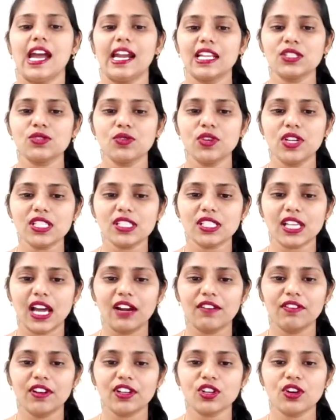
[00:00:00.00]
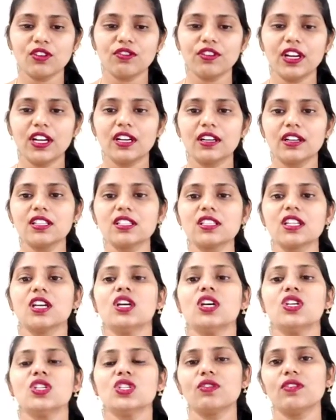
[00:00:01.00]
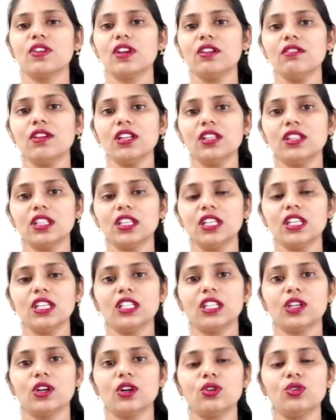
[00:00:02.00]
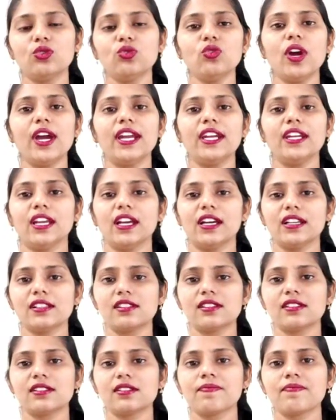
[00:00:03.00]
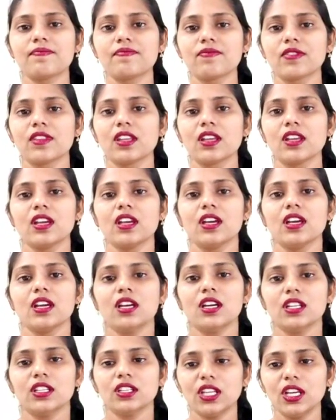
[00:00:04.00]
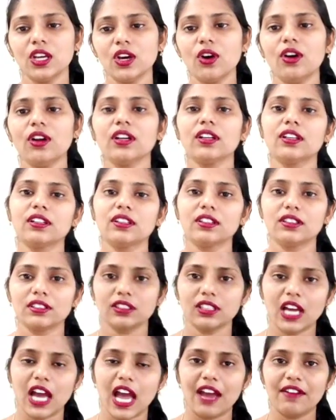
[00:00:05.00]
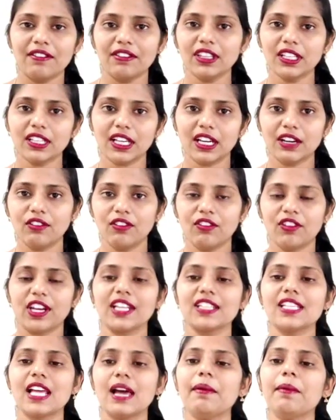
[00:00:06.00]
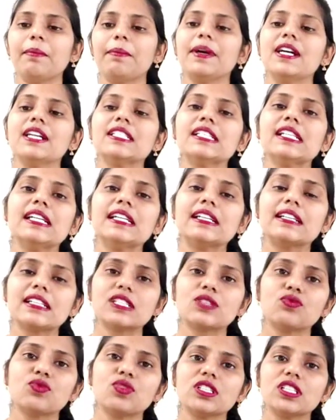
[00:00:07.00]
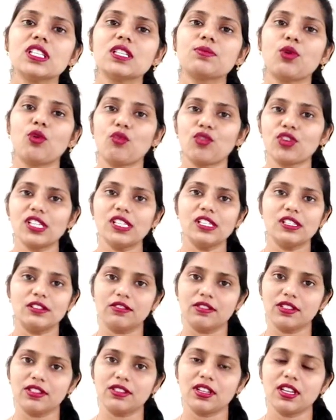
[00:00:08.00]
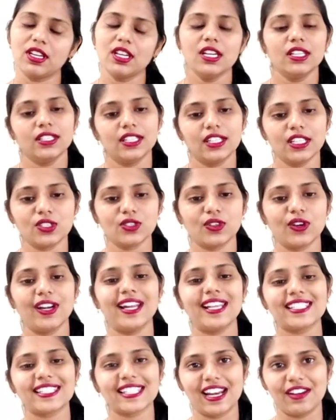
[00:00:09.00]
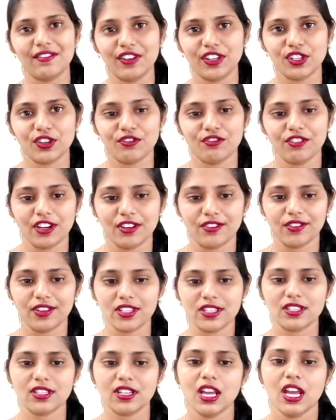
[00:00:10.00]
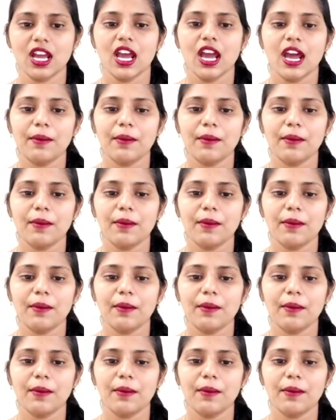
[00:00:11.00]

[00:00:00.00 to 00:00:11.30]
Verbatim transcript: And next one is conflict of interest. So whenever the, there are two ideas, they are having the conflict. For example, personal interest versus professional interest. That is called as conflict of interest.